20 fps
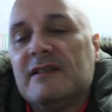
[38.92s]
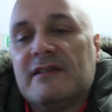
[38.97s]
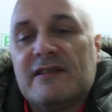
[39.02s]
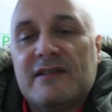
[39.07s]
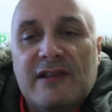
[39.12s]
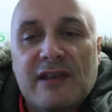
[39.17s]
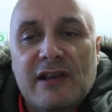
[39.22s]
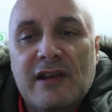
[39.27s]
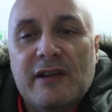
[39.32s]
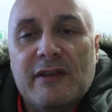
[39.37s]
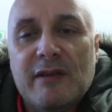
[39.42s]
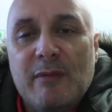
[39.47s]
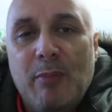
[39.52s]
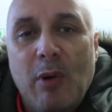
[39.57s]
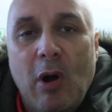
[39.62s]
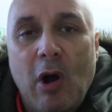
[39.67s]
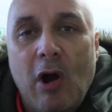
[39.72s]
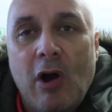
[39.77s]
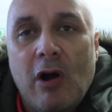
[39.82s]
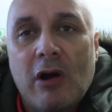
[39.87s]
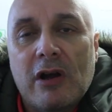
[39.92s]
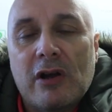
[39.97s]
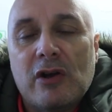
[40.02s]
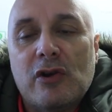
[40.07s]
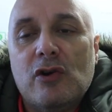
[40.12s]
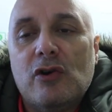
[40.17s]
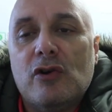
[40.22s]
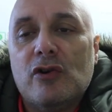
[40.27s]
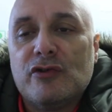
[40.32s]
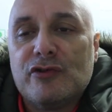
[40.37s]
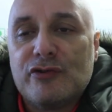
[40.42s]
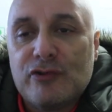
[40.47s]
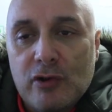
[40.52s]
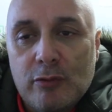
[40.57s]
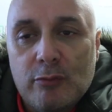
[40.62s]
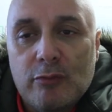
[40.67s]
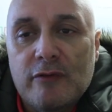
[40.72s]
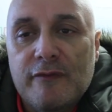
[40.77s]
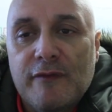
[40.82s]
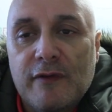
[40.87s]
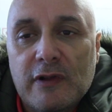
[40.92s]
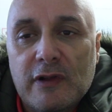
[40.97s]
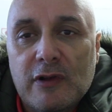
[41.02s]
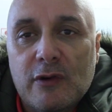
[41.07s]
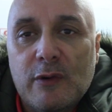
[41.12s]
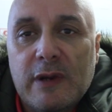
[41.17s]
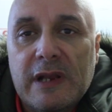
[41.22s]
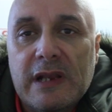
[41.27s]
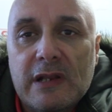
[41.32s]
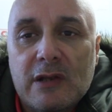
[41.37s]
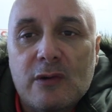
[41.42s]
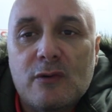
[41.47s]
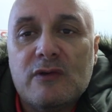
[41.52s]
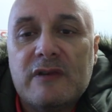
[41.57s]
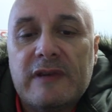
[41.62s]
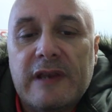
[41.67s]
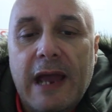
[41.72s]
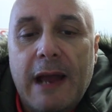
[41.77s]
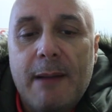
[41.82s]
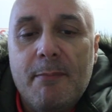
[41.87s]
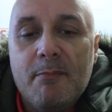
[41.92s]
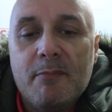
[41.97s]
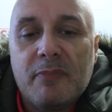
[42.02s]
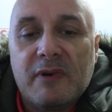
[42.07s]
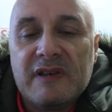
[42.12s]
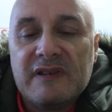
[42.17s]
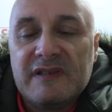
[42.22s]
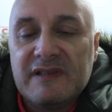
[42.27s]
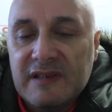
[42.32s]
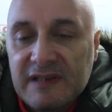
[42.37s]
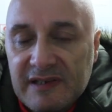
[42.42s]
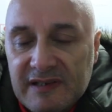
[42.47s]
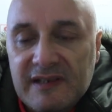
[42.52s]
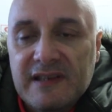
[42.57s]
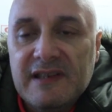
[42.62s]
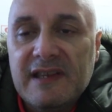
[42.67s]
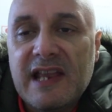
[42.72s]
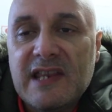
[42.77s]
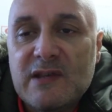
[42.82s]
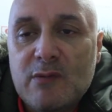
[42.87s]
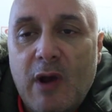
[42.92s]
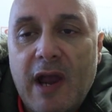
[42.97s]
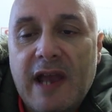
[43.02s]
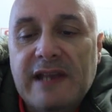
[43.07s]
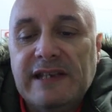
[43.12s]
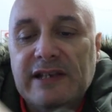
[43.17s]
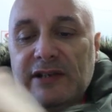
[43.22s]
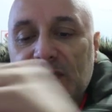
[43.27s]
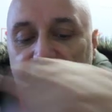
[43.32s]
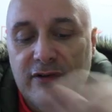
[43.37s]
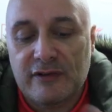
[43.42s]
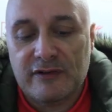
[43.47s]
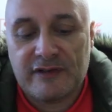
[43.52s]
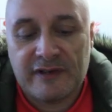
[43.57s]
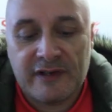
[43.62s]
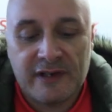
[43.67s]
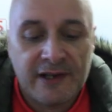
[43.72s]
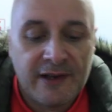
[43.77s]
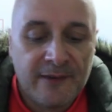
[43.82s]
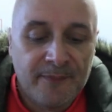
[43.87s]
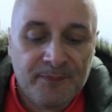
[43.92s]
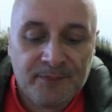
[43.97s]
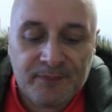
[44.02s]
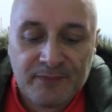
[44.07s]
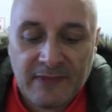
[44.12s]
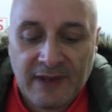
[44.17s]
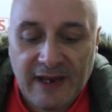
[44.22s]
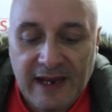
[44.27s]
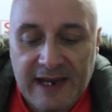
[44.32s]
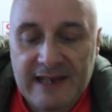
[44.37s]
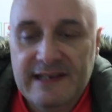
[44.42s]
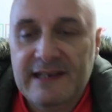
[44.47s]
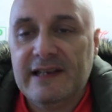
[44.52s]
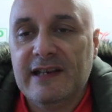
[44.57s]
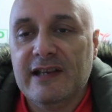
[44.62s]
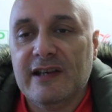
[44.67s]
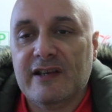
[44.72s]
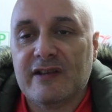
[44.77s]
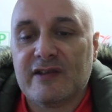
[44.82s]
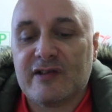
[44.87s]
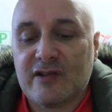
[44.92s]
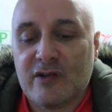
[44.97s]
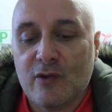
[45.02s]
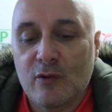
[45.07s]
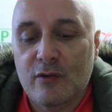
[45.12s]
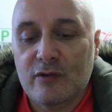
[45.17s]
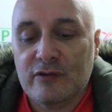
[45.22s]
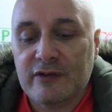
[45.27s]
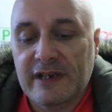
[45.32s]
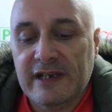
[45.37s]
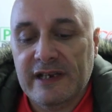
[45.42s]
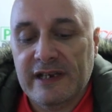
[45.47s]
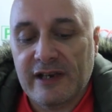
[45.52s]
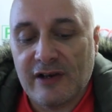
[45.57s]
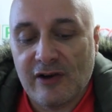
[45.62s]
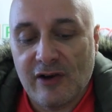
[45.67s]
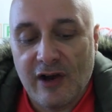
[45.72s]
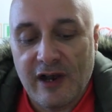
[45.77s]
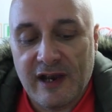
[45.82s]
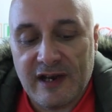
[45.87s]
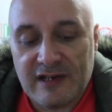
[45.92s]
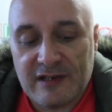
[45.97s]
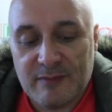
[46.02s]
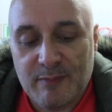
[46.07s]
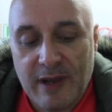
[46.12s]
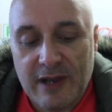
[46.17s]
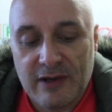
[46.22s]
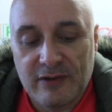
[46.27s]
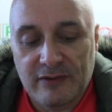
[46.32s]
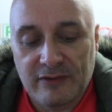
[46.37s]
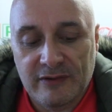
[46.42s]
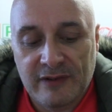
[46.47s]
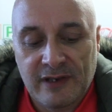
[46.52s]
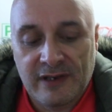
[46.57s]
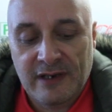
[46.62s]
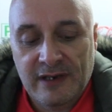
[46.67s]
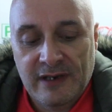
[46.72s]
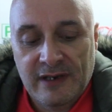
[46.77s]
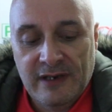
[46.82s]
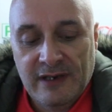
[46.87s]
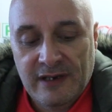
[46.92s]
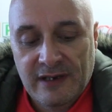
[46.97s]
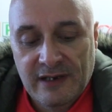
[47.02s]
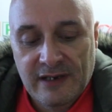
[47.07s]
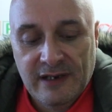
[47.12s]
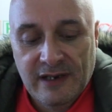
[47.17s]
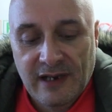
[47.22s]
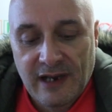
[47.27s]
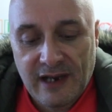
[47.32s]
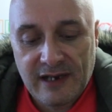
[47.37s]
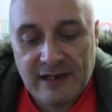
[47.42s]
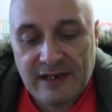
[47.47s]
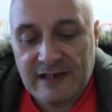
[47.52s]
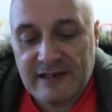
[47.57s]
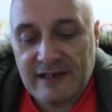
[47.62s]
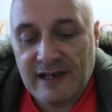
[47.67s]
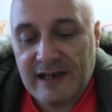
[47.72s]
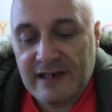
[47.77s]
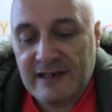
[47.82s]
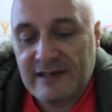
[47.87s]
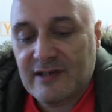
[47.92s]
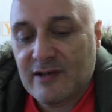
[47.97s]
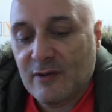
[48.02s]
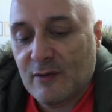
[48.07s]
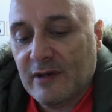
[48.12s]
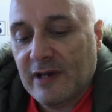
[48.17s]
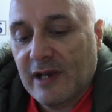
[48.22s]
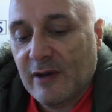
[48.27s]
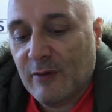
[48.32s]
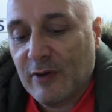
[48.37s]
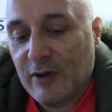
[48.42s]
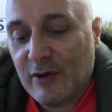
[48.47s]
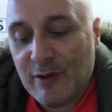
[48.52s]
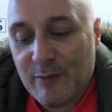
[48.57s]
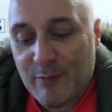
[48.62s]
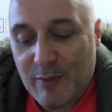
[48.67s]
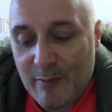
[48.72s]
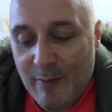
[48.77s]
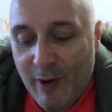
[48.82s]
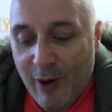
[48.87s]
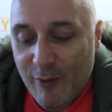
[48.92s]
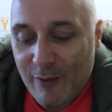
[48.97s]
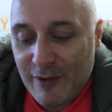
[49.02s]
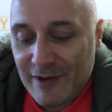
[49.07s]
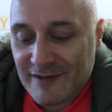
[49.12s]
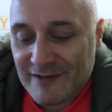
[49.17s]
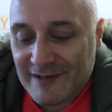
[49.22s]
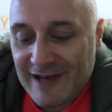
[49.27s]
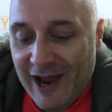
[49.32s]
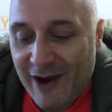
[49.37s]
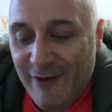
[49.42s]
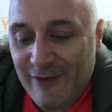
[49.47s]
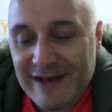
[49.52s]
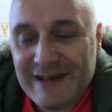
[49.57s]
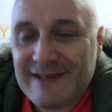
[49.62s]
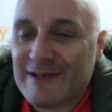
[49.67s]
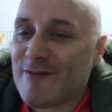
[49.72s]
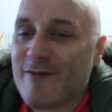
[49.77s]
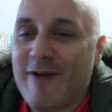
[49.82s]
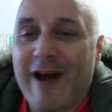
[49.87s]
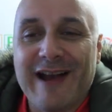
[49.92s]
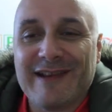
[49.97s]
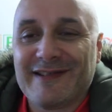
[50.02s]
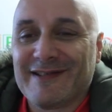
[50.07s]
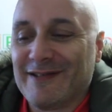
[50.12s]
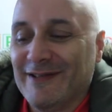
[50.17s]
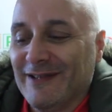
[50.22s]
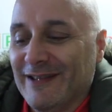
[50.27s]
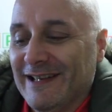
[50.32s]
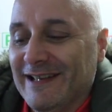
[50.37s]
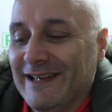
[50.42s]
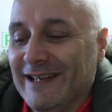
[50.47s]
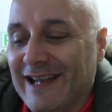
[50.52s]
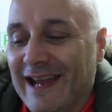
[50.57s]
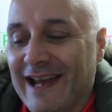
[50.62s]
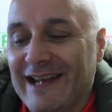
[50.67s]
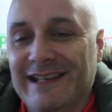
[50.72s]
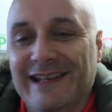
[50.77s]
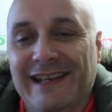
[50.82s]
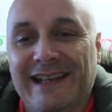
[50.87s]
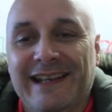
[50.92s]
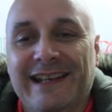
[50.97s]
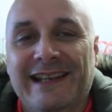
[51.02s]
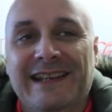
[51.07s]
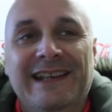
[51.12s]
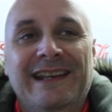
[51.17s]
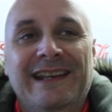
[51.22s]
stir the pot and cause trouble for Lou in Lou's camp. Cause you see, that's what Eddie does. He did it at school, didn't he, and got expelled. And he, he's doing it with other promoters now. He's a rascal, isn't he, Eddie?